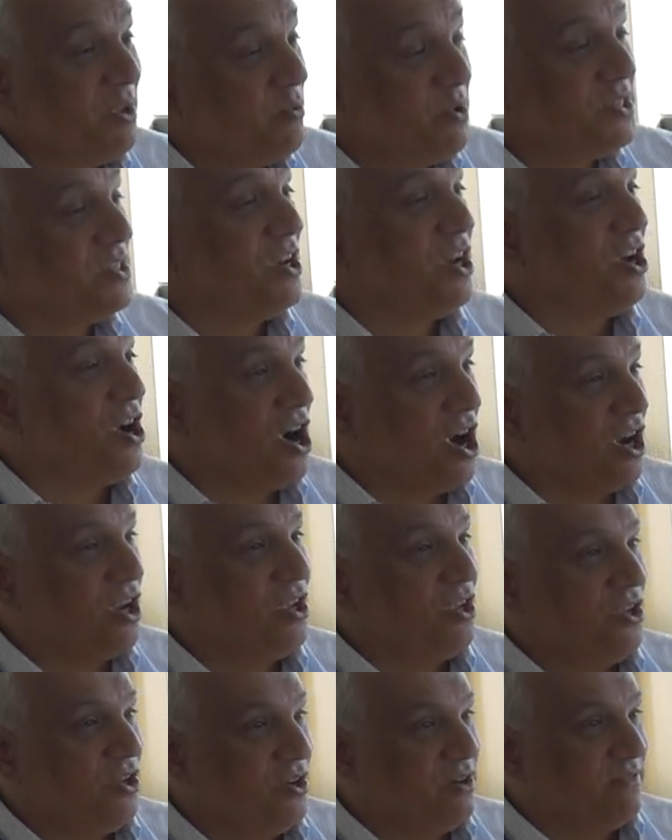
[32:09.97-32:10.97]
It wasn't at our
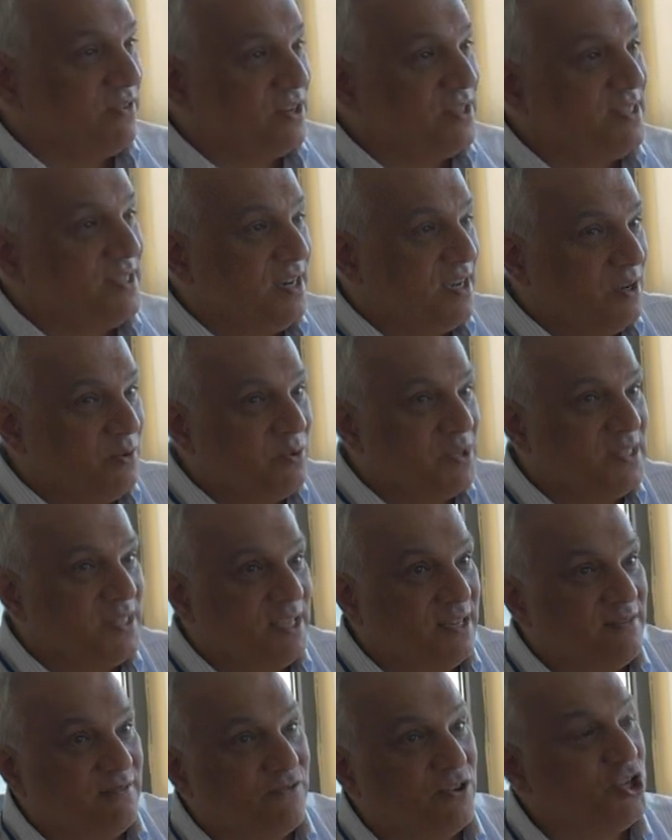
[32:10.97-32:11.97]
university, it was
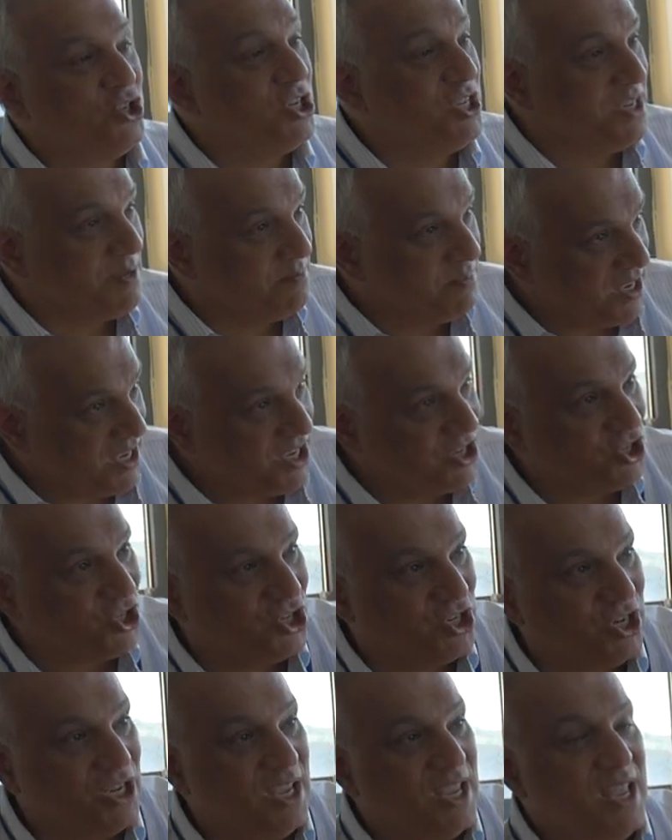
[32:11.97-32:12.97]
in Virginia
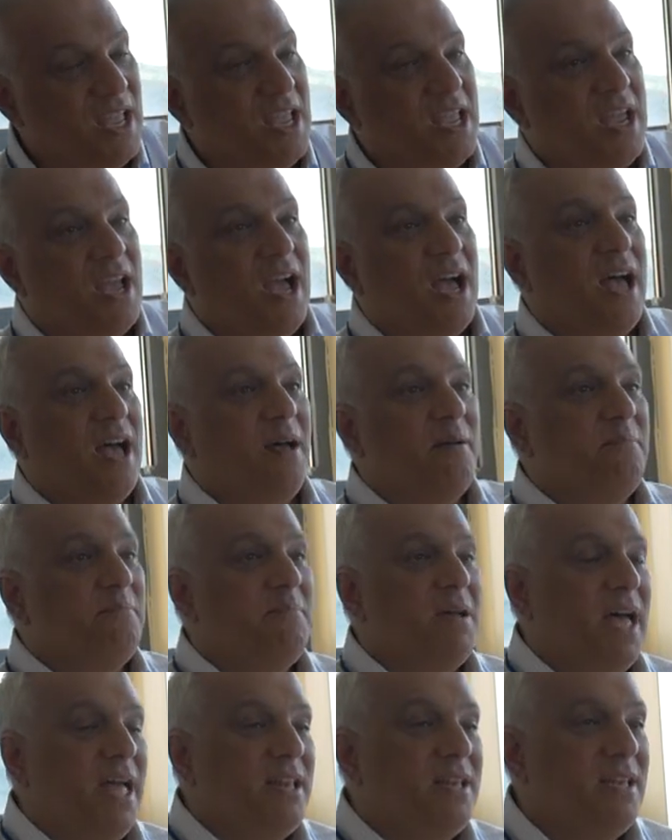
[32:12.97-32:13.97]
Beach,
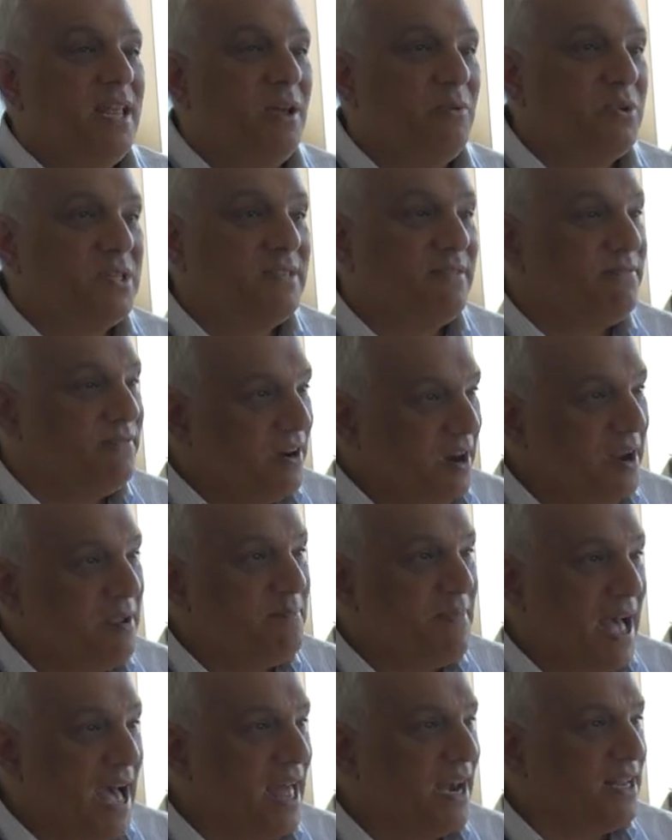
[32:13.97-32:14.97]
but it was a very
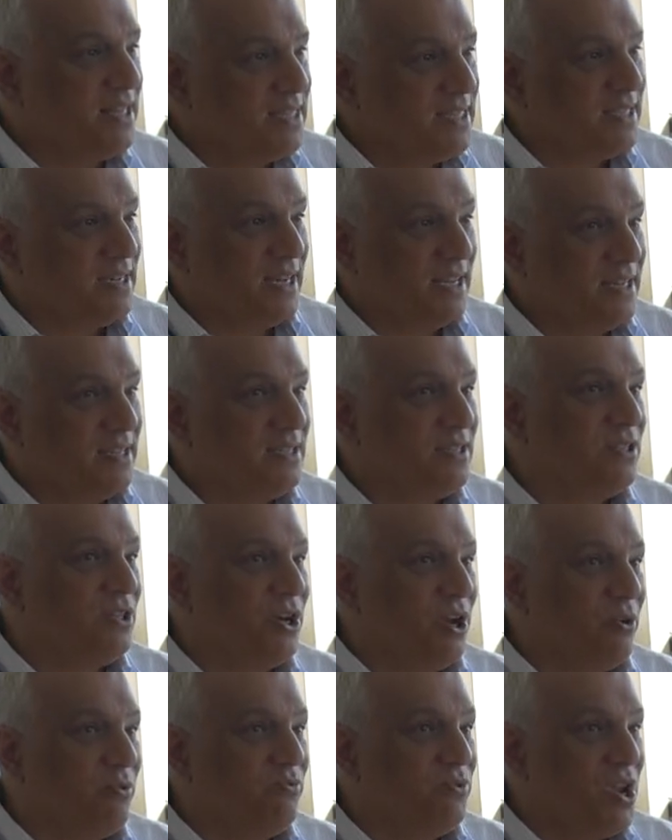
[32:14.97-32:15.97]
bad incident, you
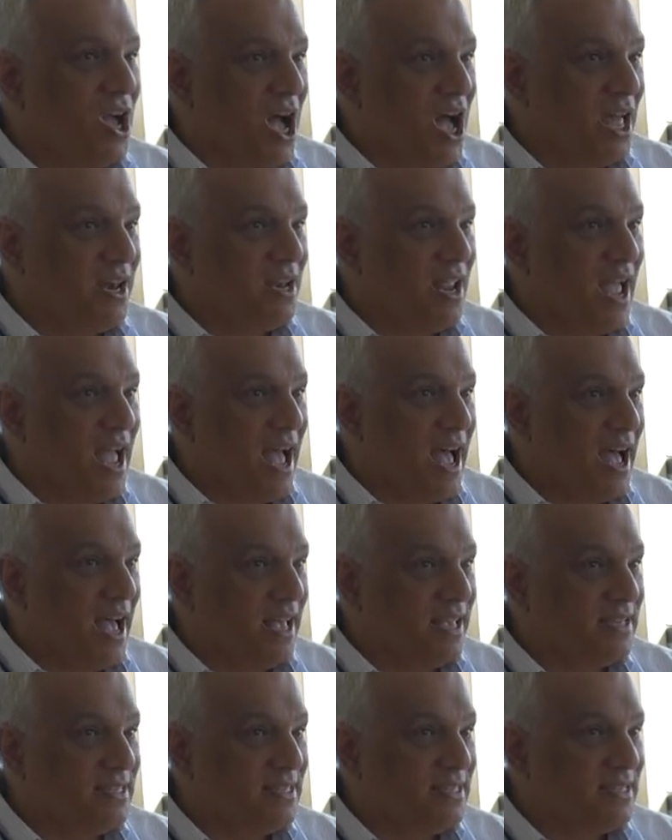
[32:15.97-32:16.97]
know, not
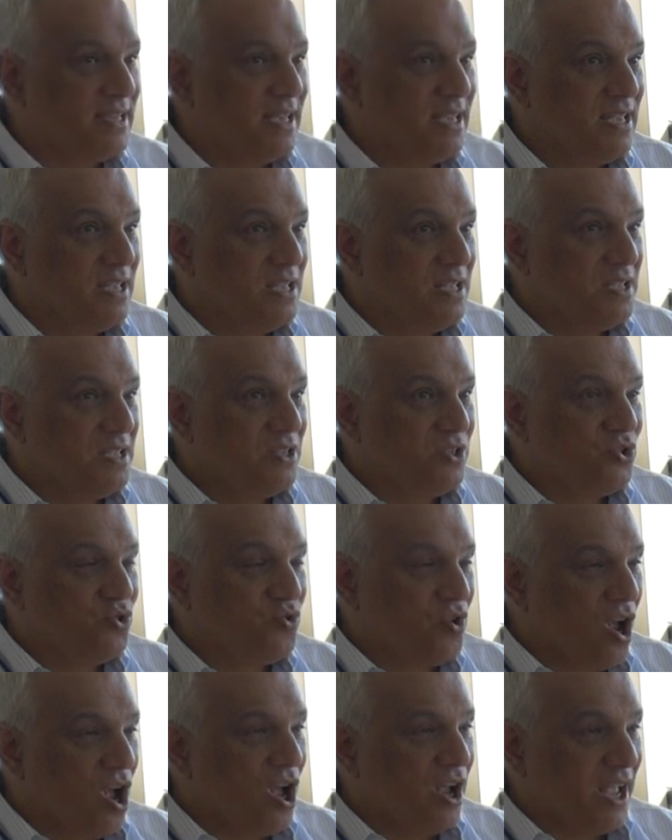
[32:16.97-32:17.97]
as
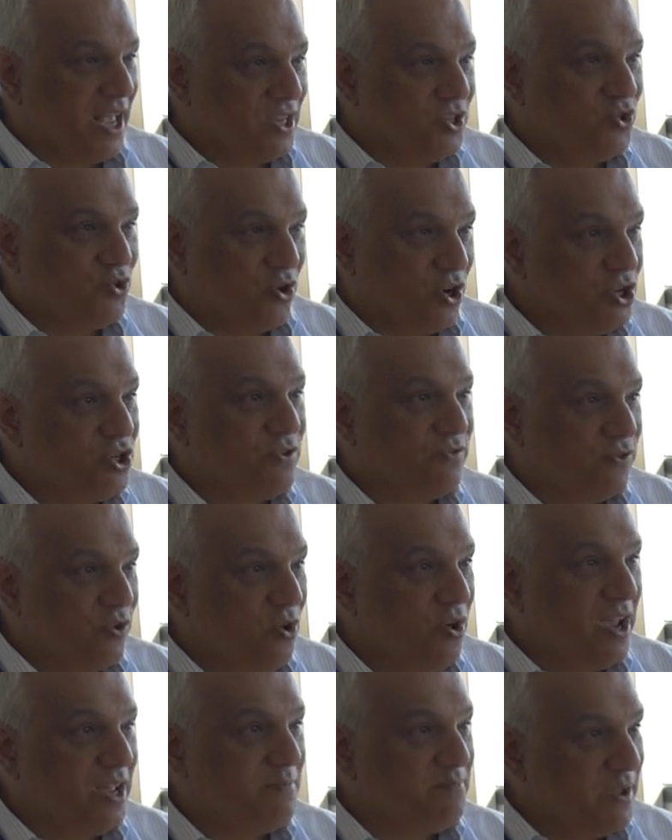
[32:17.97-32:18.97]
strong as George
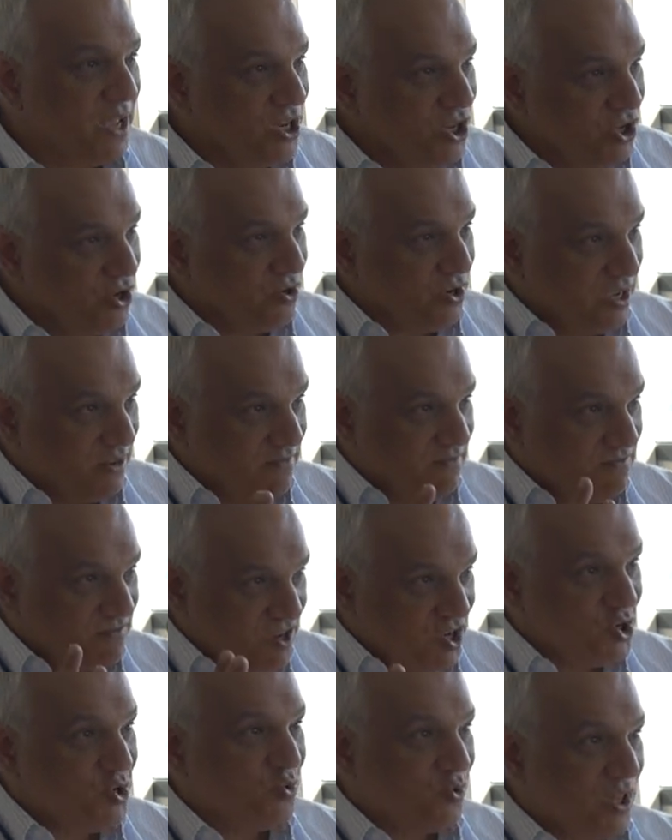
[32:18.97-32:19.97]
Floyd, but you can
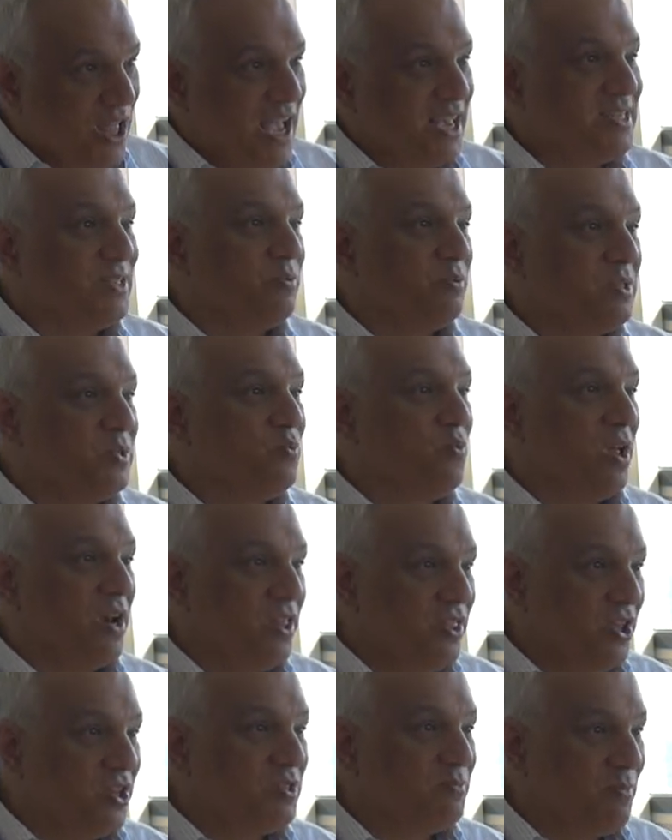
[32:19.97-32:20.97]
visualize it was one
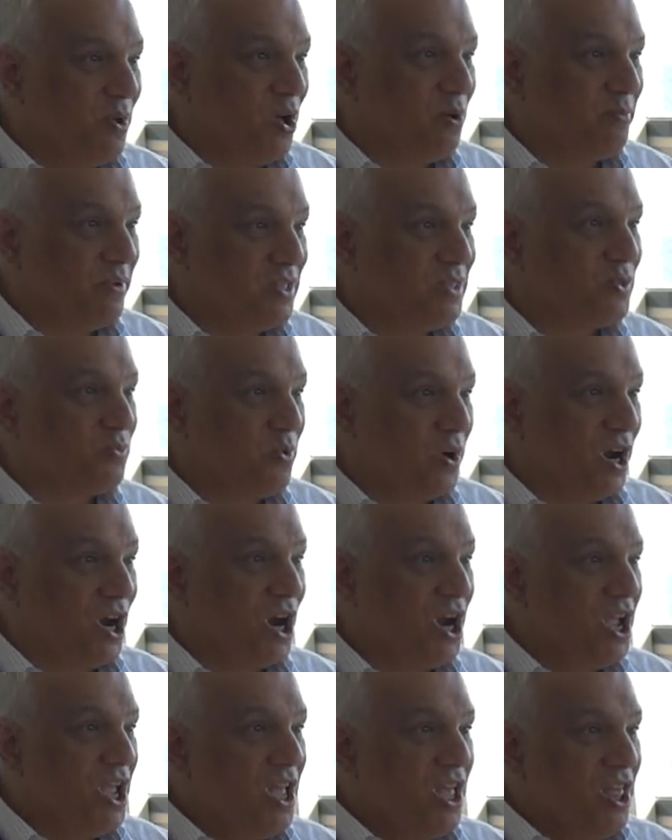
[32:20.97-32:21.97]
of those moments
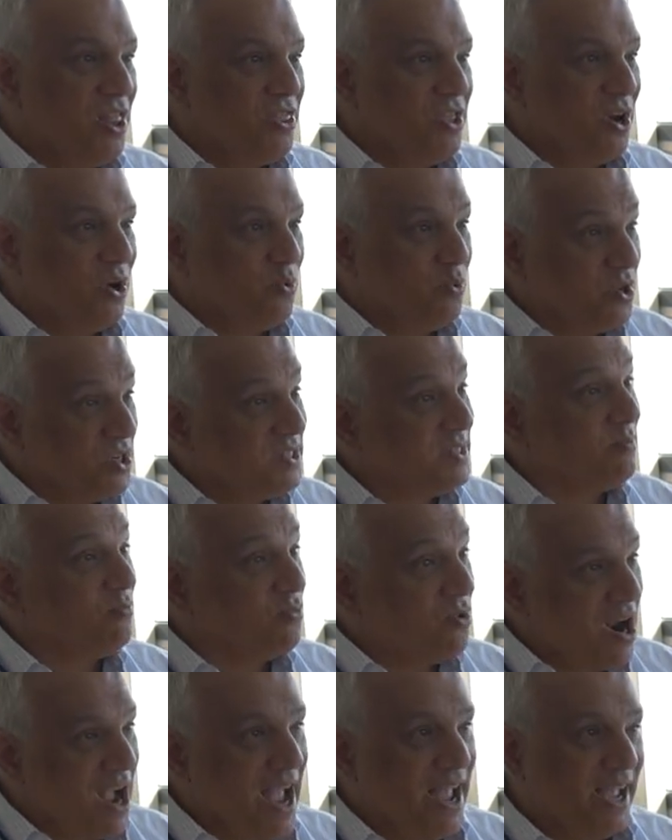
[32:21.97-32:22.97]
where there were some
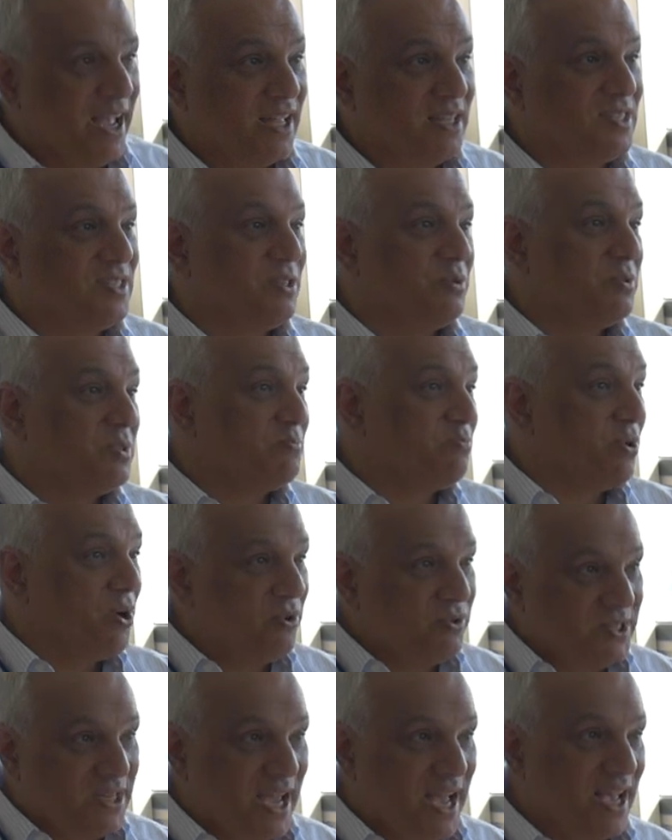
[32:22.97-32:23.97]
riots, there was
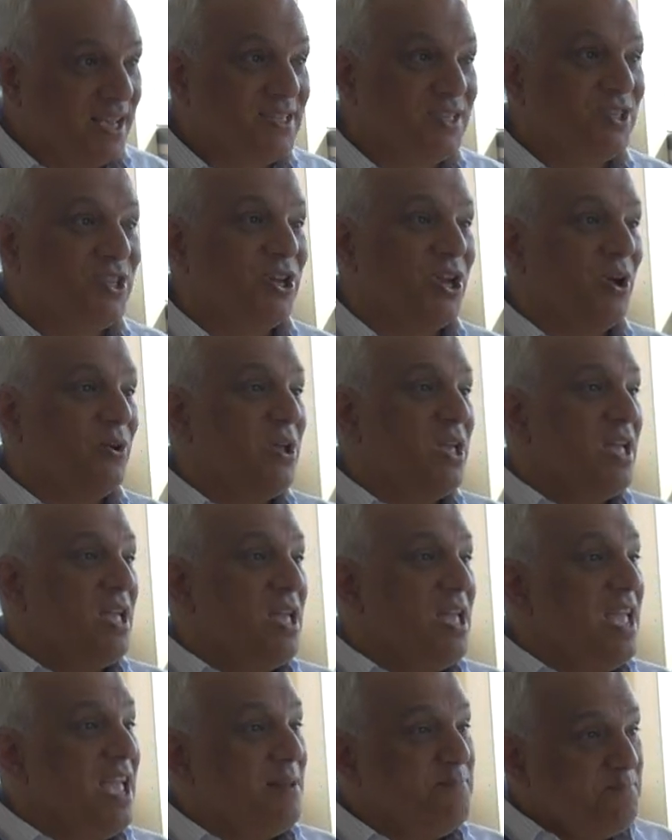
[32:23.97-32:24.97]
protests, you know,
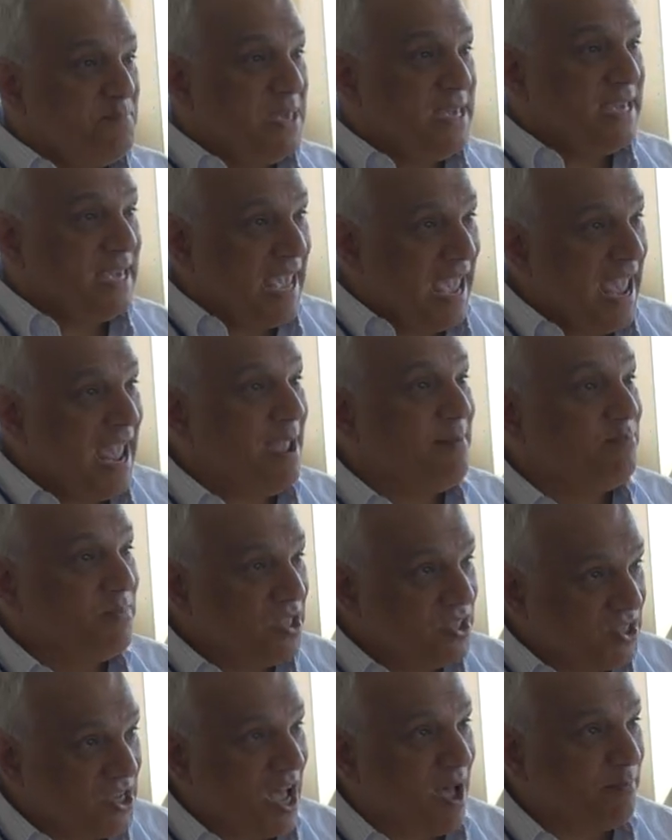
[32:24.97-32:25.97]
it became
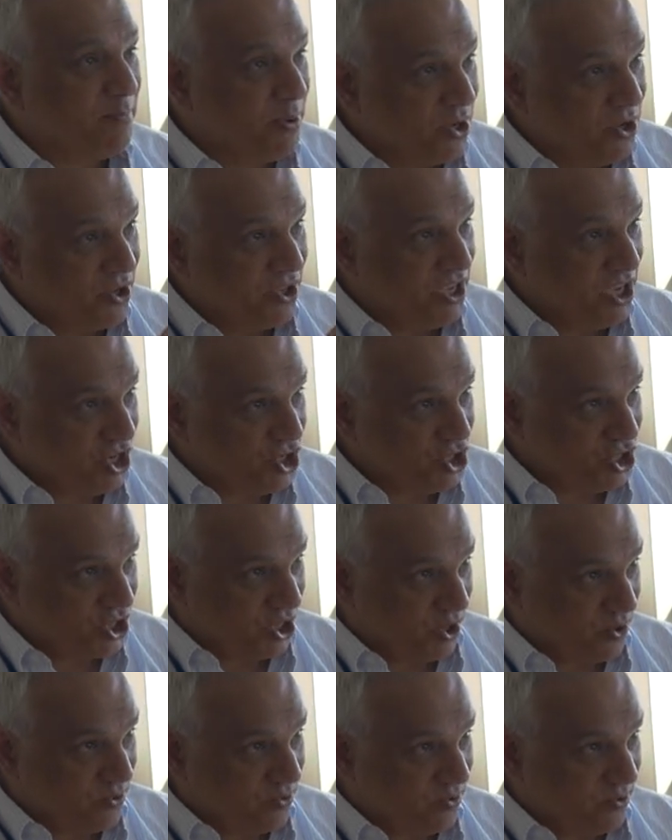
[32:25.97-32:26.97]
the topical issue.